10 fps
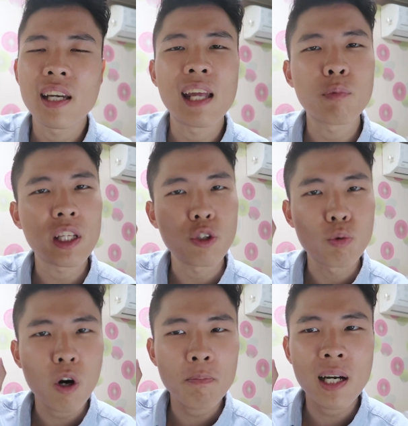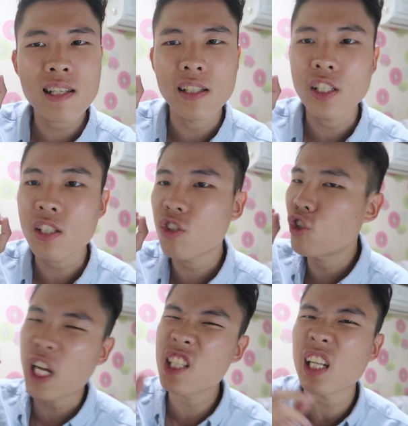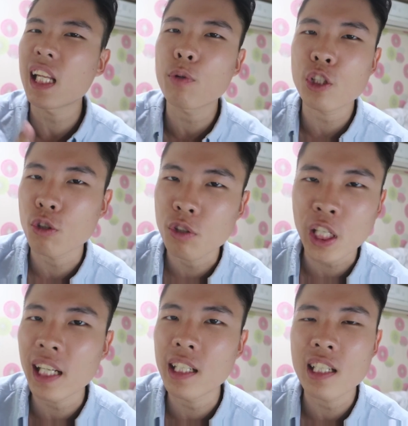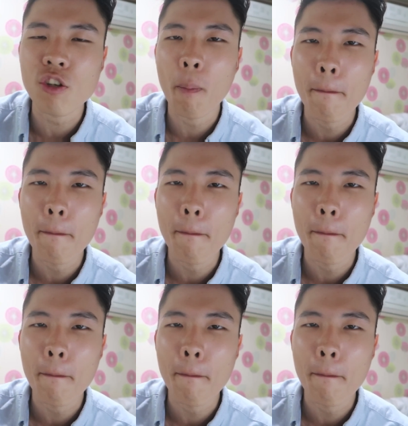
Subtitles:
and when you walk past, they just change their language to Chinese or